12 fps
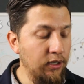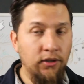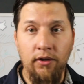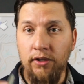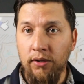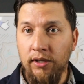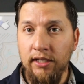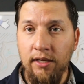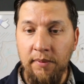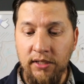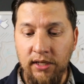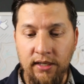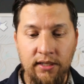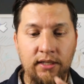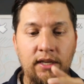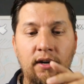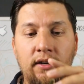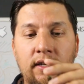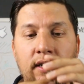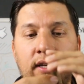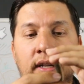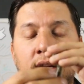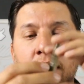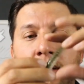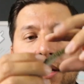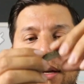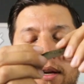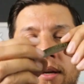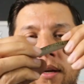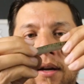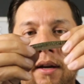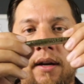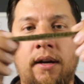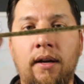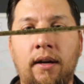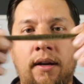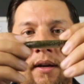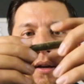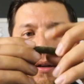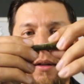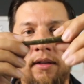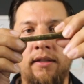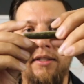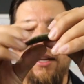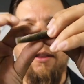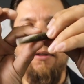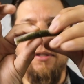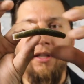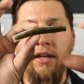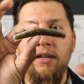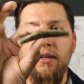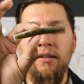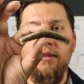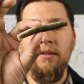So the two things I'm using is the TRD. Uh, it's like a little slug,